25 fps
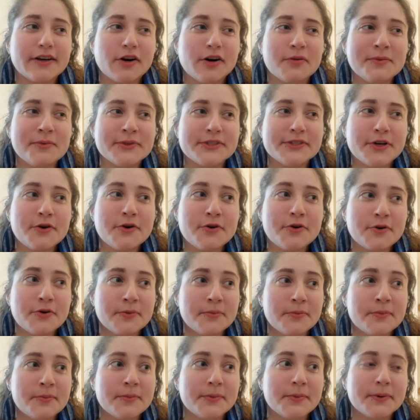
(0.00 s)
almost
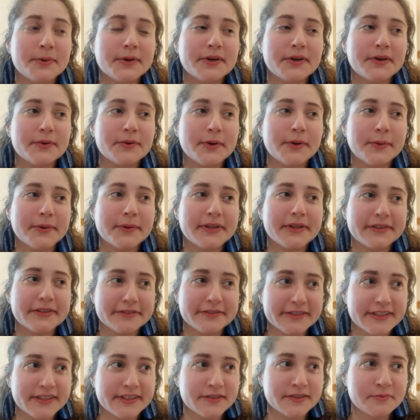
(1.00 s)
home where we
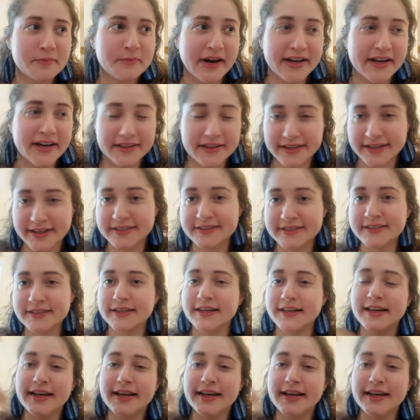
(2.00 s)
lived in Milan,